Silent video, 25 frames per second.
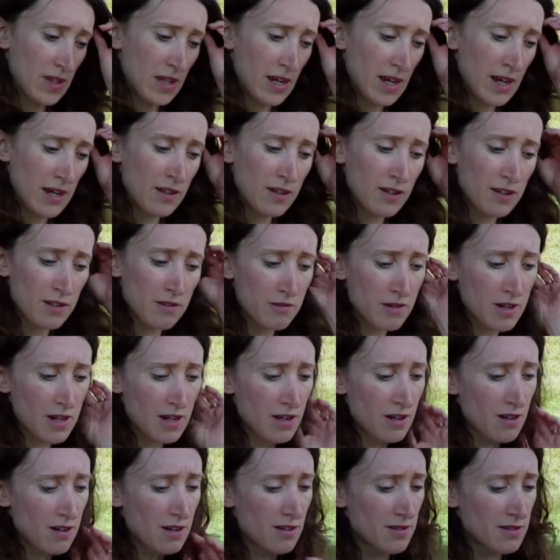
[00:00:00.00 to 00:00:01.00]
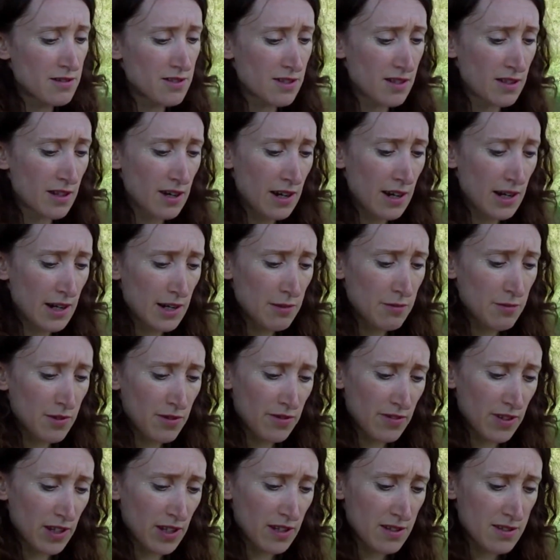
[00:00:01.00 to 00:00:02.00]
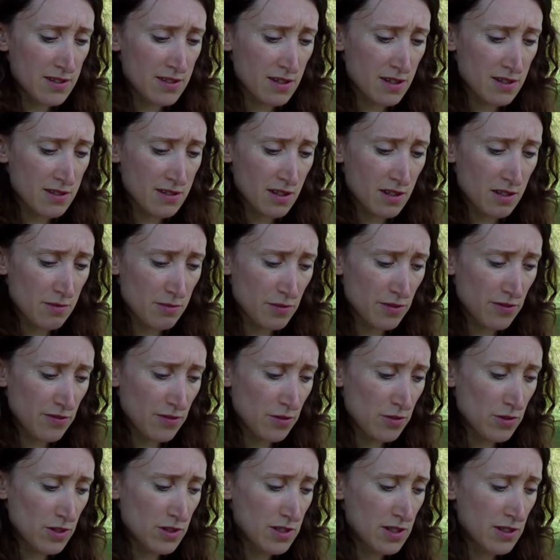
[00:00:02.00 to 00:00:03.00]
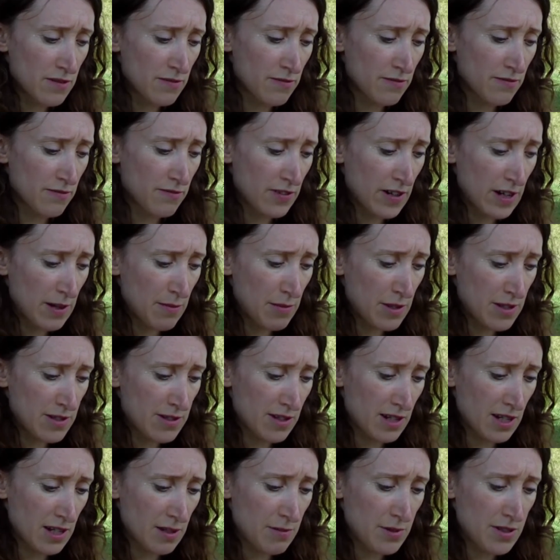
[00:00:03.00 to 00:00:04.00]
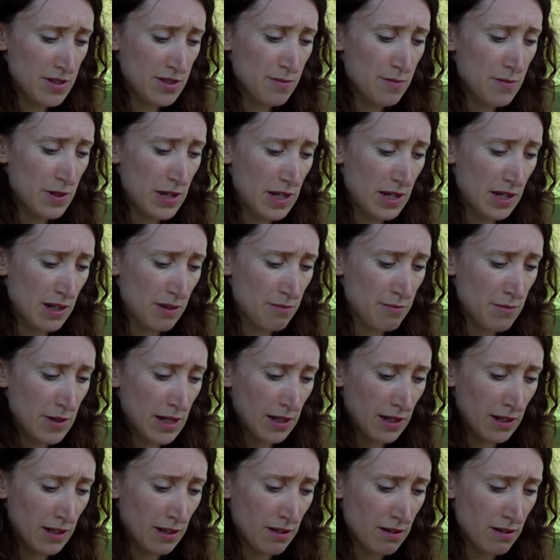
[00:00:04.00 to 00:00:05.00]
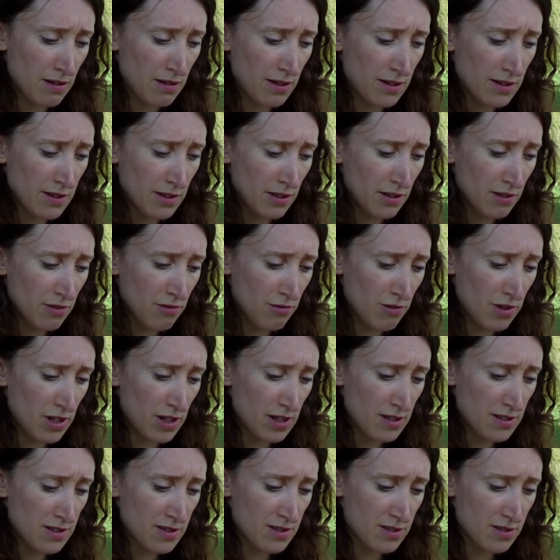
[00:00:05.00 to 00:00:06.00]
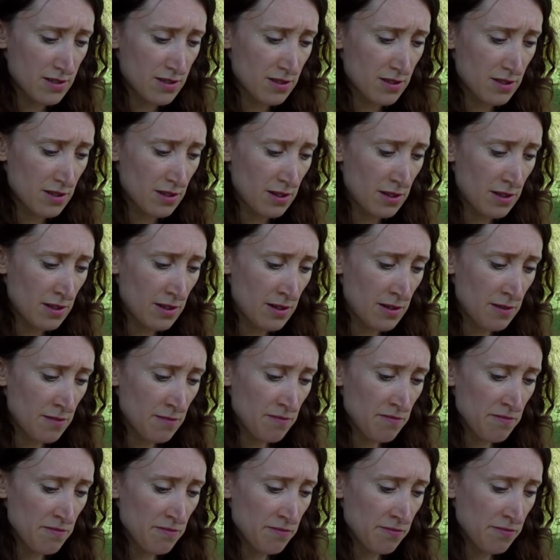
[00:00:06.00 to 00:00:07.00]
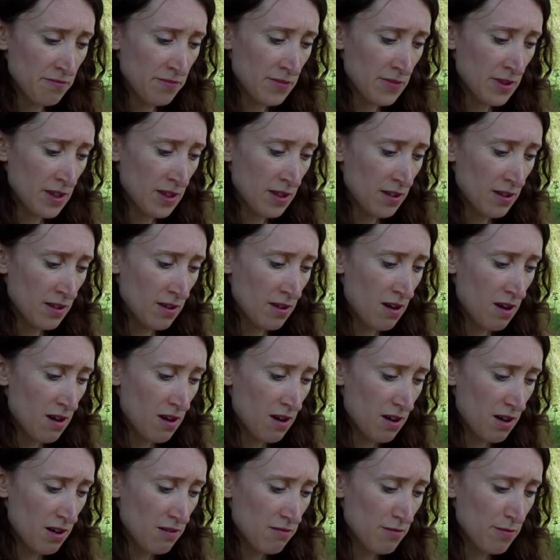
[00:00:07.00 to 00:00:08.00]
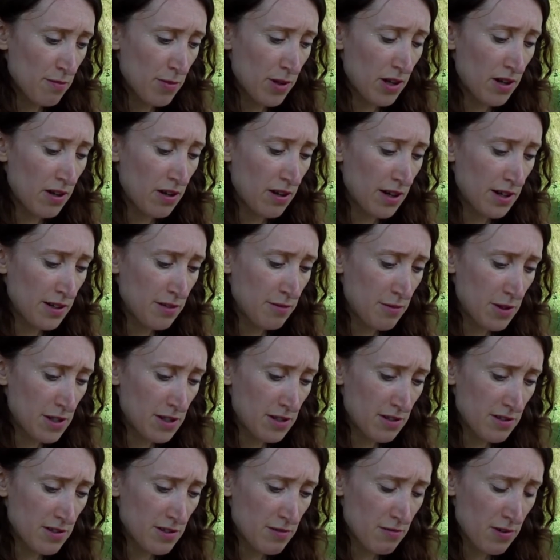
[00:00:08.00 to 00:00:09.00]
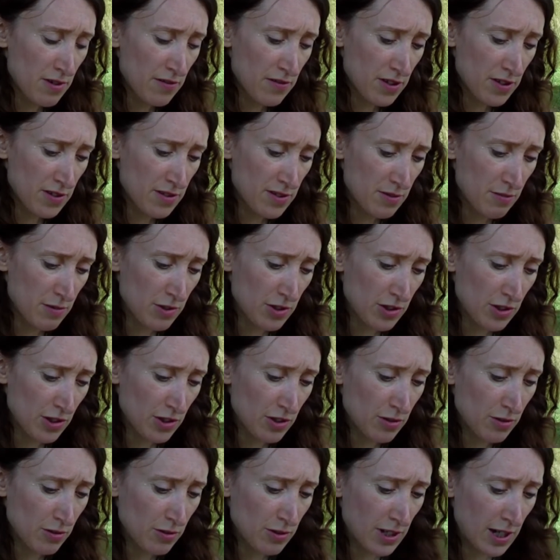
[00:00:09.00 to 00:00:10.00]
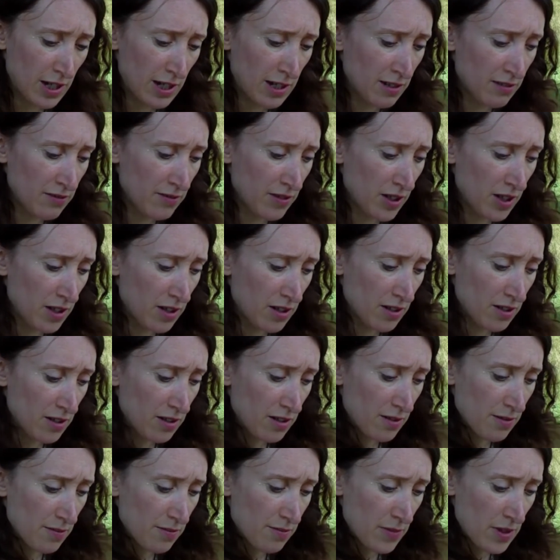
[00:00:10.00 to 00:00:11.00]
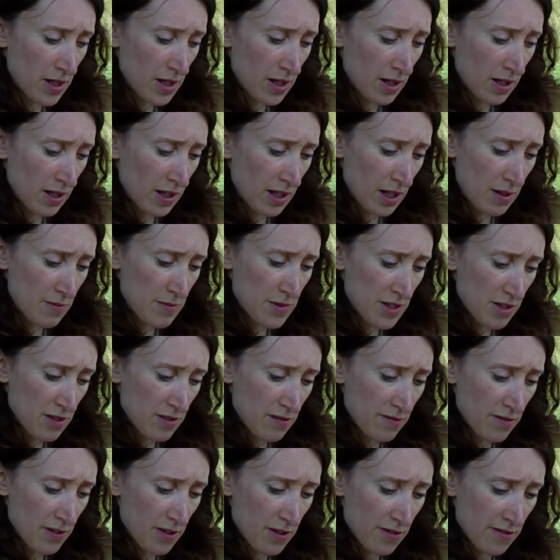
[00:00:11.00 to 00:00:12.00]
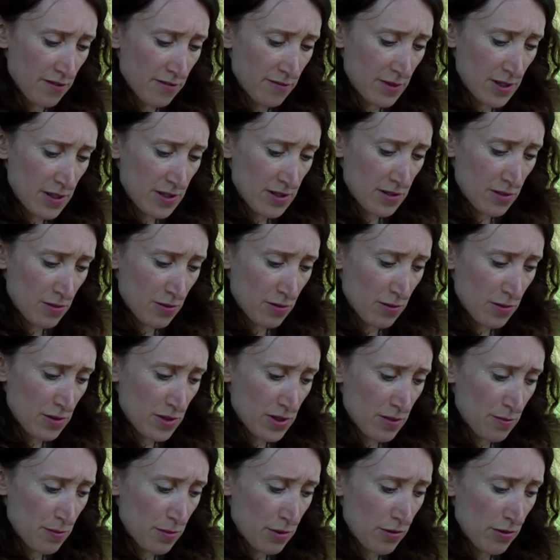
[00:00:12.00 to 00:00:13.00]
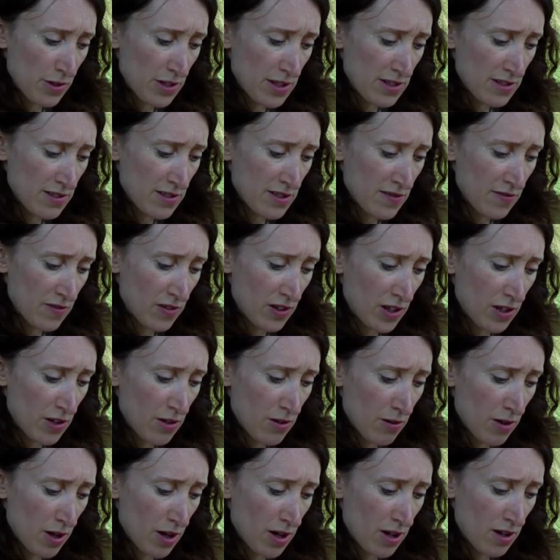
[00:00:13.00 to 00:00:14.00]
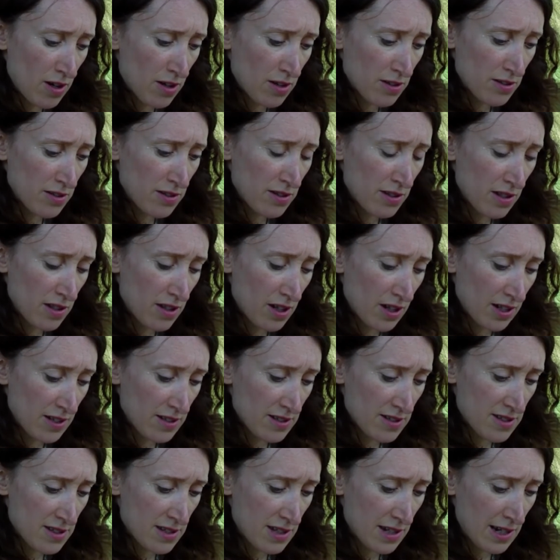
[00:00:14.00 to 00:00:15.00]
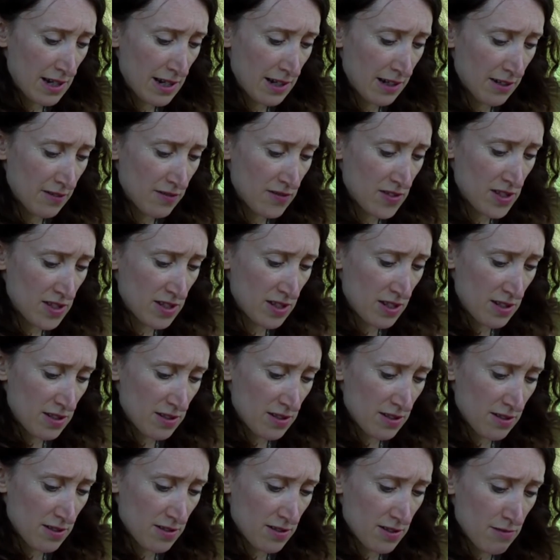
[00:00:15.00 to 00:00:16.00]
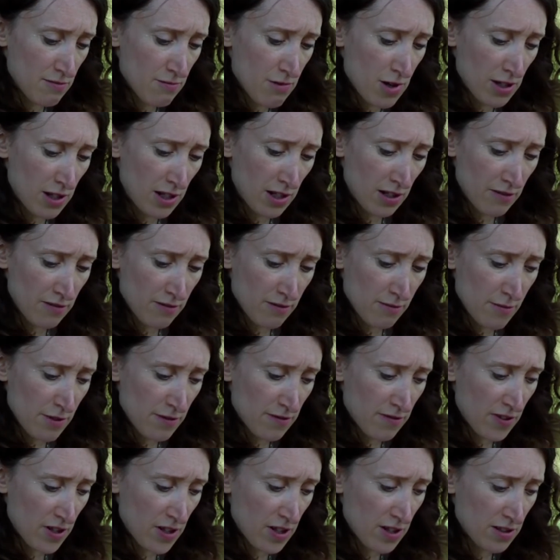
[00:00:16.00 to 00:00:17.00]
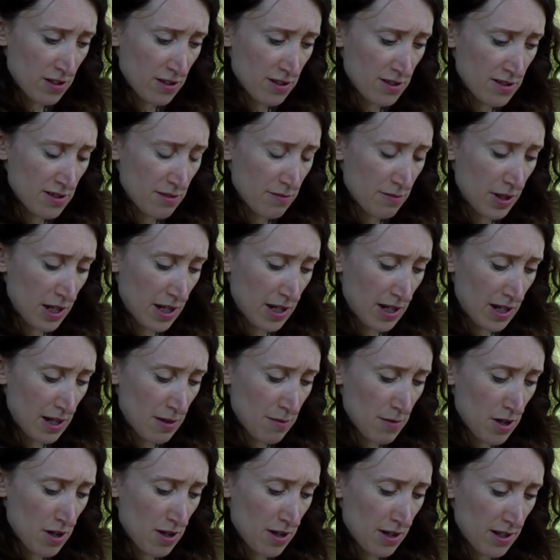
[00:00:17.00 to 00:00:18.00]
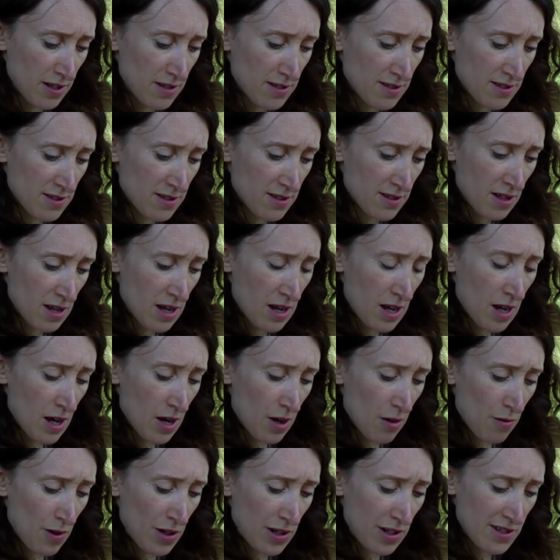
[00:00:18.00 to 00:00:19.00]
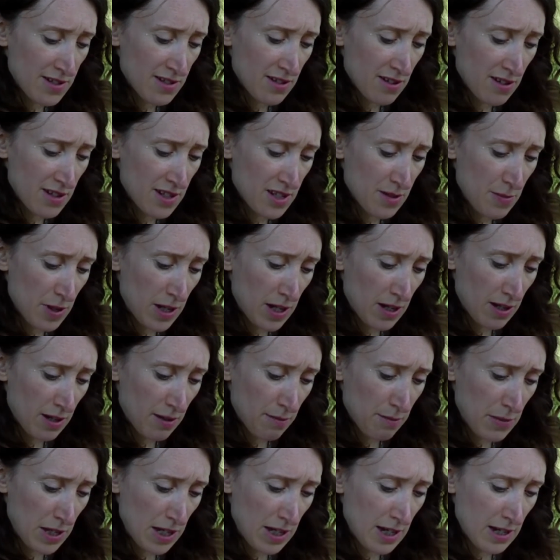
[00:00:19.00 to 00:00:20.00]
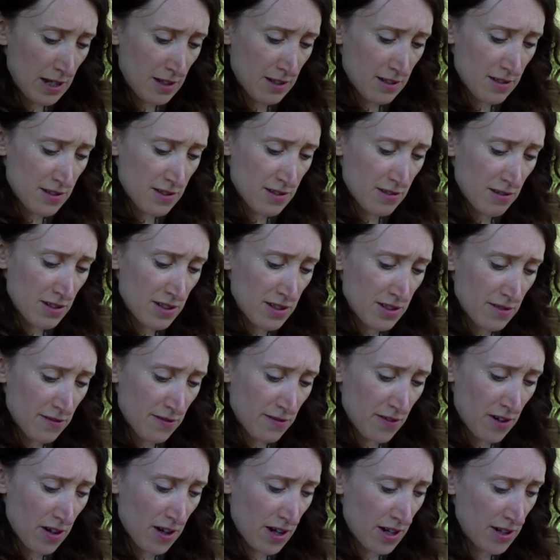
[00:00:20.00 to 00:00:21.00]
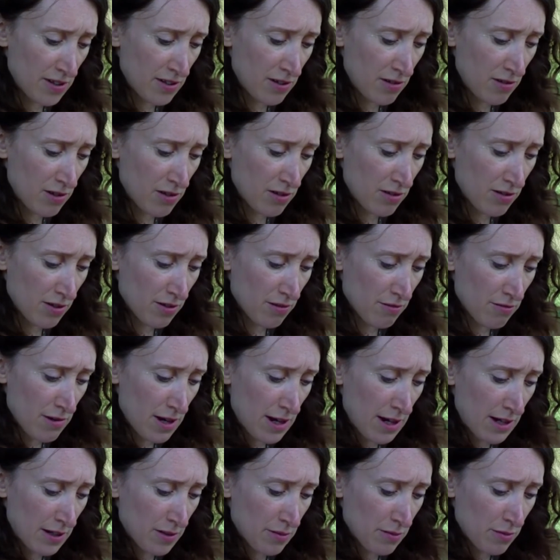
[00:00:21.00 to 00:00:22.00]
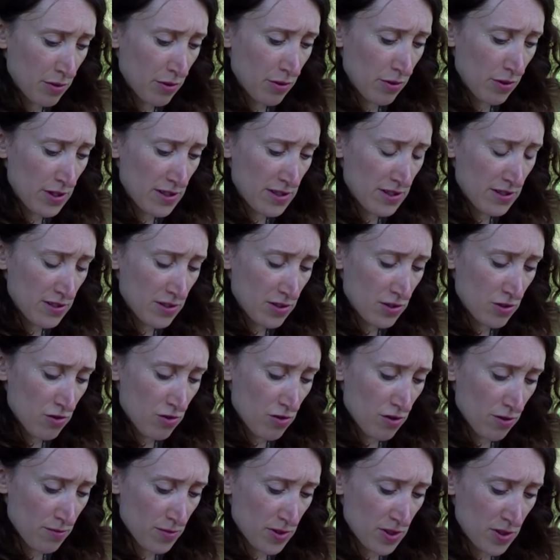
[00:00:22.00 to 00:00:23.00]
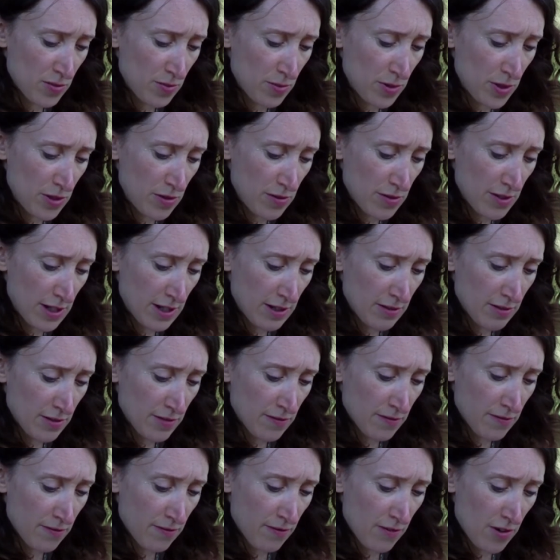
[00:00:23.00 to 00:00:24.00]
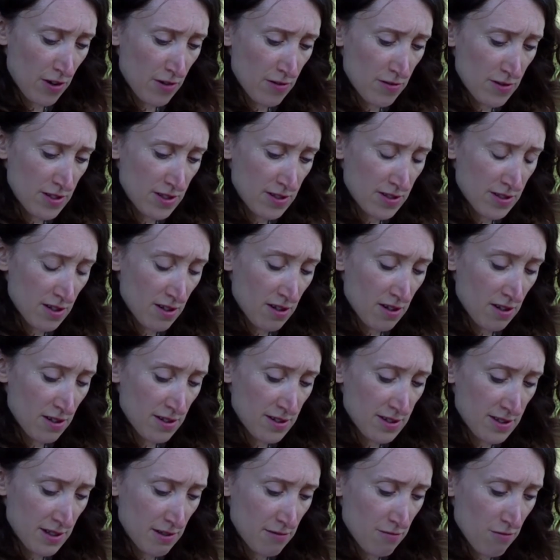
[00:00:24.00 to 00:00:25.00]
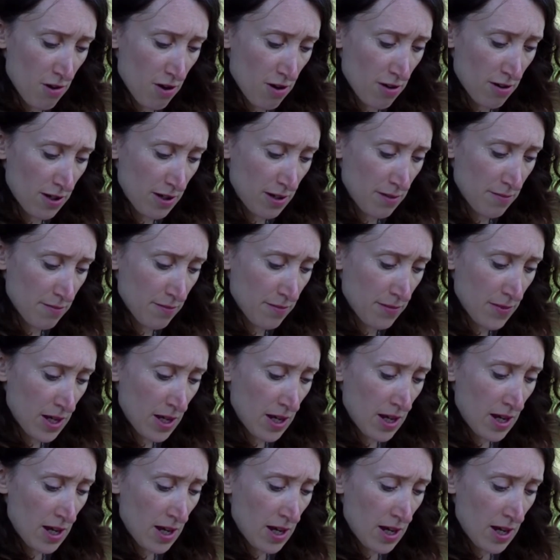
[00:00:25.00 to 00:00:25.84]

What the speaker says: Gangleri asked, how were things set up before the different families came into being and mankind increased? Hai replied, when those rivers, which are called Elvegar, came so far from their source, the poisonous flow hardened like a slag of cinders running from a furnace and became ice. When this ice began to solidify and no longer ran, poisonous drops spewed out and froze into icy rime.